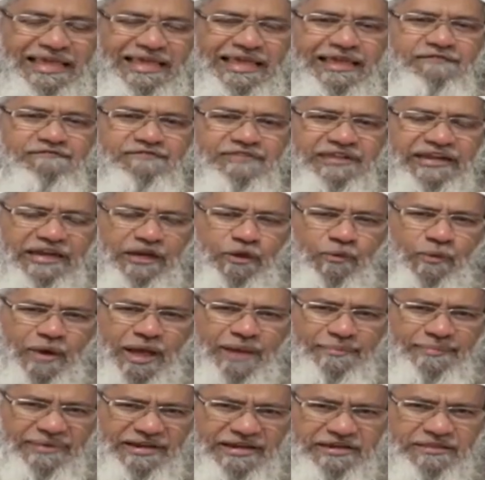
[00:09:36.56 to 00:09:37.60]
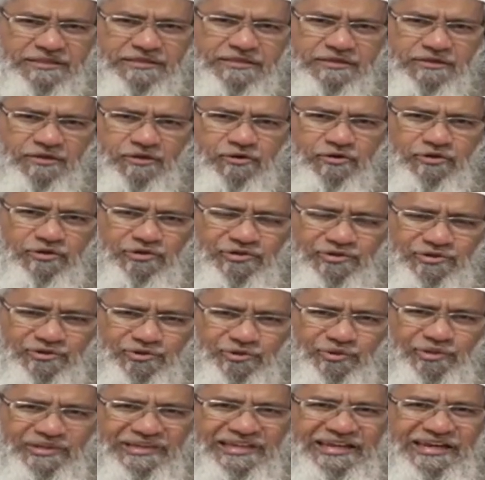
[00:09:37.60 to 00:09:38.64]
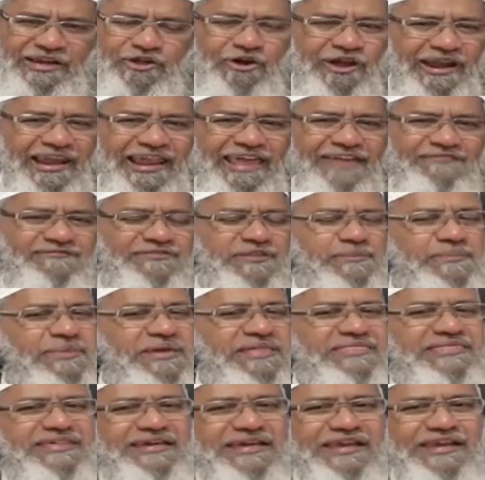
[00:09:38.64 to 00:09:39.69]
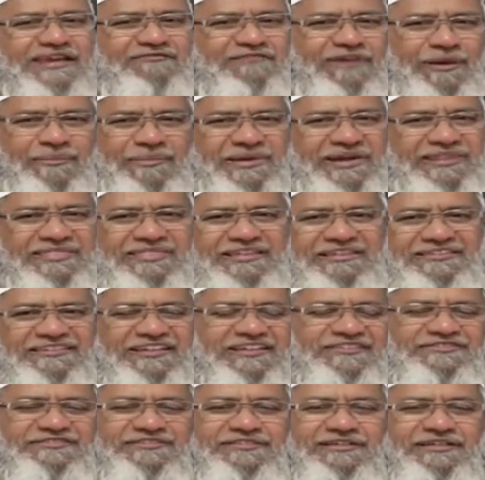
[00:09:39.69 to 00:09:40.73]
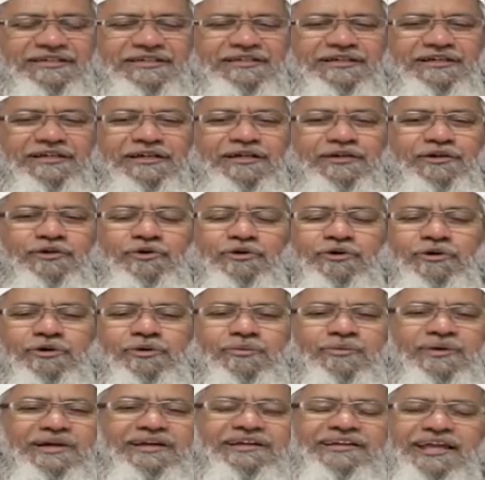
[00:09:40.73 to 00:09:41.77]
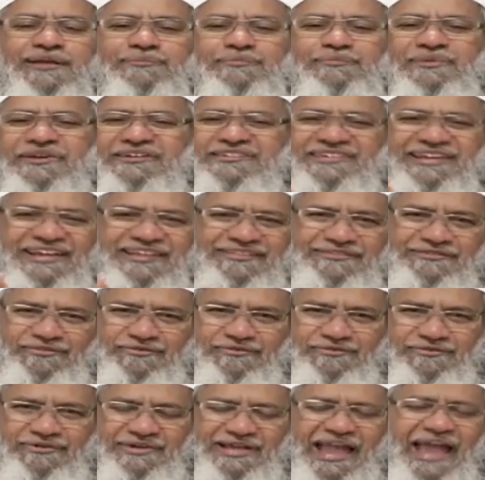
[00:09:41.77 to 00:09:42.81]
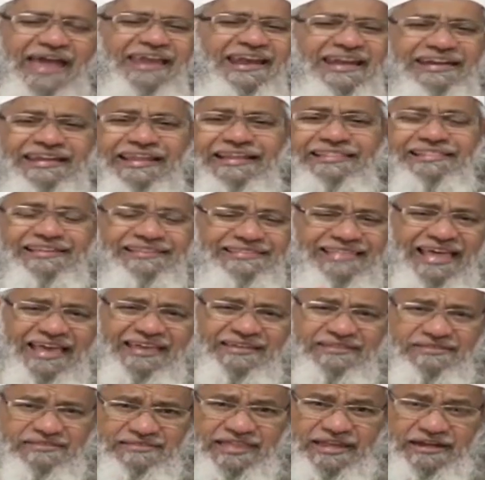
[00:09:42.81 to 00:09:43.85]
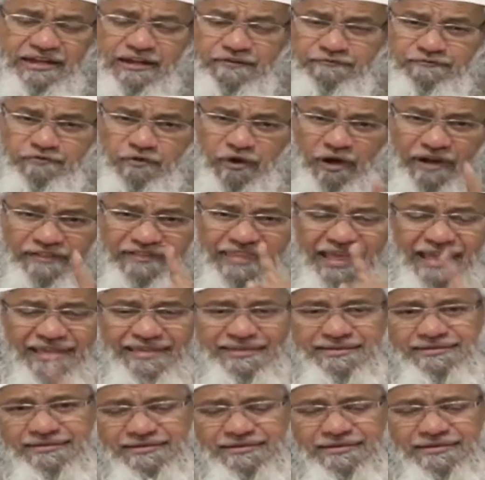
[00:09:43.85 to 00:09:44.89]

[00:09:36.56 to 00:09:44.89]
If the requirements to lead your life, the basic requirements is less, no one can pressurize you. And I tell the dai that if you are a dai,